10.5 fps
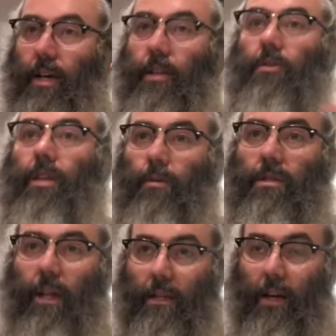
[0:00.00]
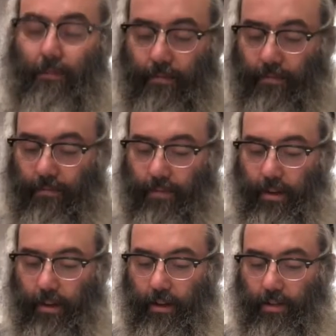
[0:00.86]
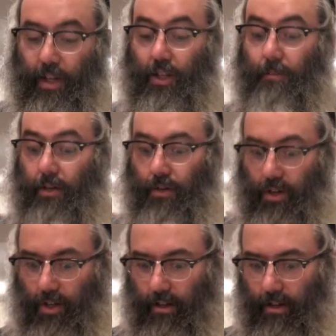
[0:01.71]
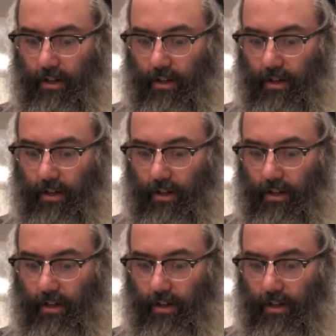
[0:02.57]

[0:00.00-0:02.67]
He knew that it was nighttime. Says the Medrash.